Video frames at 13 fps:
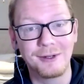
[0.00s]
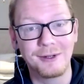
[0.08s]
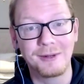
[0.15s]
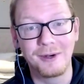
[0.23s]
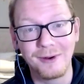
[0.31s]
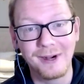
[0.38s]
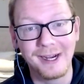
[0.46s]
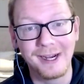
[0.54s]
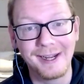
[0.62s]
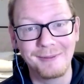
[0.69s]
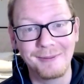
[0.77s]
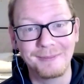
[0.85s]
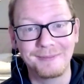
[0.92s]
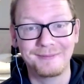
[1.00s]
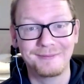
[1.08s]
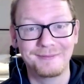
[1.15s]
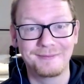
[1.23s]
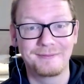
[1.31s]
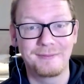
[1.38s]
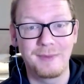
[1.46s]
do a program,
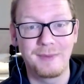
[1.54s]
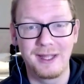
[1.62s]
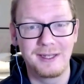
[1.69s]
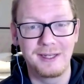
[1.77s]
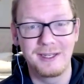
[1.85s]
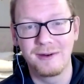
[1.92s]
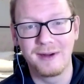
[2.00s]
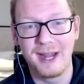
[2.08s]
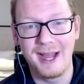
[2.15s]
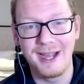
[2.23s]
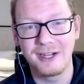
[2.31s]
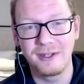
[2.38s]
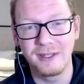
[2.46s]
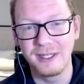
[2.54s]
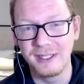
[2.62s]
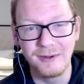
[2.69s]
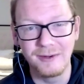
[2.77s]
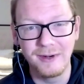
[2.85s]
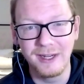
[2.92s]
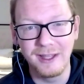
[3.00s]
and then don't actually
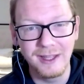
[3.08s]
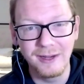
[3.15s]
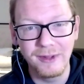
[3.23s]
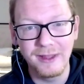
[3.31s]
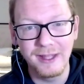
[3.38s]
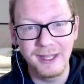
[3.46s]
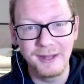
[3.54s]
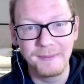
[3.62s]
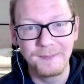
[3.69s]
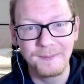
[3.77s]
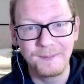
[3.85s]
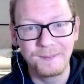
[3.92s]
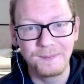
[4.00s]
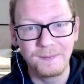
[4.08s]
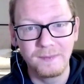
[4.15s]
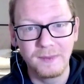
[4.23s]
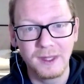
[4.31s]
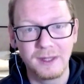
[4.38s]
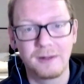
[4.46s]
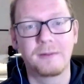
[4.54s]
do anything with it.
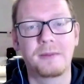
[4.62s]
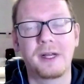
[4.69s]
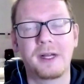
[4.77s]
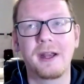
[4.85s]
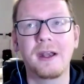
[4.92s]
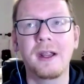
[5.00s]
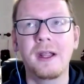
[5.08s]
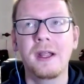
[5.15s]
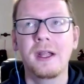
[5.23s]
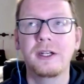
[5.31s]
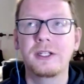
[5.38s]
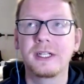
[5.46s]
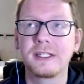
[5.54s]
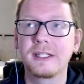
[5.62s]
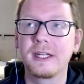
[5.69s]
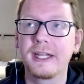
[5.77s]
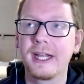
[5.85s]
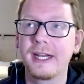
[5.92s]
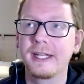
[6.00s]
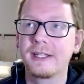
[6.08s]
But just in
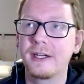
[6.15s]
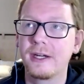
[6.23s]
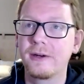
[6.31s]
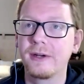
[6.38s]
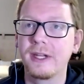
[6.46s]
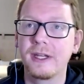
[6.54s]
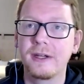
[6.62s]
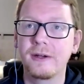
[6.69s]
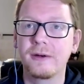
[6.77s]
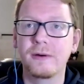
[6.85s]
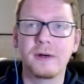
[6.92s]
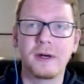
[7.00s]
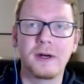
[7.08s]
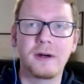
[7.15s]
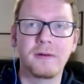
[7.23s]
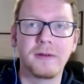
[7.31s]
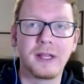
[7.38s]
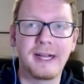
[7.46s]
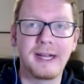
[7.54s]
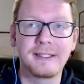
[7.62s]
getting to know you
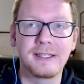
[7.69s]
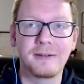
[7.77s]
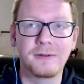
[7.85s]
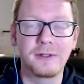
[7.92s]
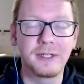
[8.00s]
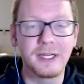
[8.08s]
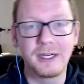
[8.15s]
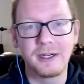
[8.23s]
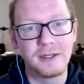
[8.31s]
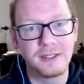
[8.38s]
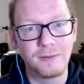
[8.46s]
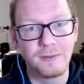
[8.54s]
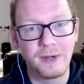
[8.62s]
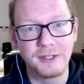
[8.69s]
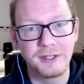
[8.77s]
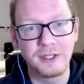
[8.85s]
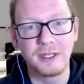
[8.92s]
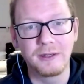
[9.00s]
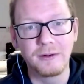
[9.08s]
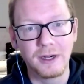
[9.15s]
over the last several years and
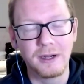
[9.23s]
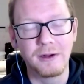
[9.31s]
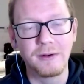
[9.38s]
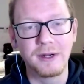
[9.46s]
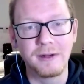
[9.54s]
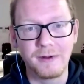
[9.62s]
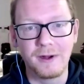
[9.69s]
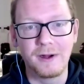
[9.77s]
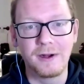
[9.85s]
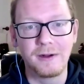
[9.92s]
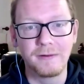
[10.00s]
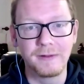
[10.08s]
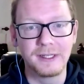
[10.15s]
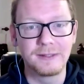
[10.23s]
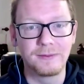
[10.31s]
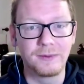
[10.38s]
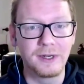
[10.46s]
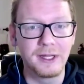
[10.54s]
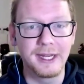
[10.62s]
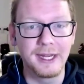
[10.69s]
watching you grow and evolve, it's
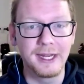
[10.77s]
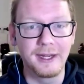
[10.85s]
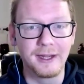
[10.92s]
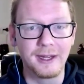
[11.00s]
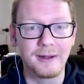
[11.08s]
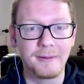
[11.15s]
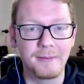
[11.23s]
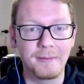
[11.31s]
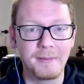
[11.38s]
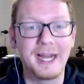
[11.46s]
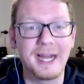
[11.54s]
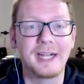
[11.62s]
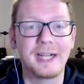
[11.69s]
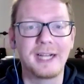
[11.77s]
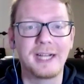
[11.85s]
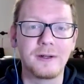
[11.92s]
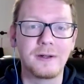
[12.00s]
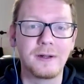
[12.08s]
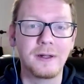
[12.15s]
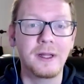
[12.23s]
really
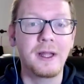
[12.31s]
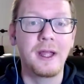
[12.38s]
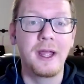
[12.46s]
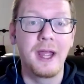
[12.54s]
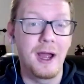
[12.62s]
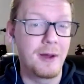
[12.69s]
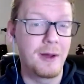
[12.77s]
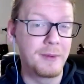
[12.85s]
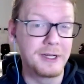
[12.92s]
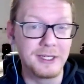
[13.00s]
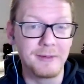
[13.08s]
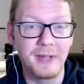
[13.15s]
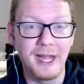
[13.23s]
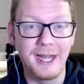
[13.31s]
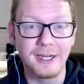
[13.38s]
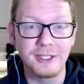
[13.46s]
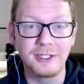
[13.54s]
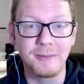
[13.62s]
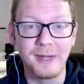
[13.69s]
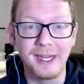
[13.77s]
magical how much
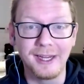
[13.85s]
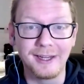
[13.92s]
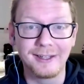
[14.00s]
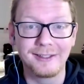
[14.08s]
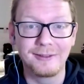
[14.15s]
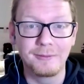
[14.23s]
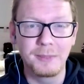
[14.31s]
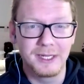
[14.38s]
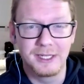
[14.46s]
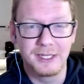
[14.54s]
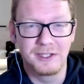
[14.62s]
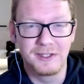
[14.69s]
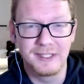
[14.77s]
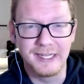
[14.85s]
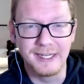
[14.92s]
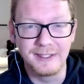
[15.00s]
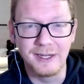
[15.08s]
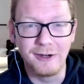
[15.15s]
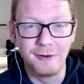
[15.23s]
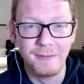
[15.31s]
impact you make because you say
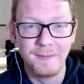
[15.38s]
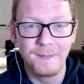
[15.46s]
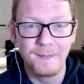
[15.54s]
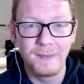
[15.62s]
so.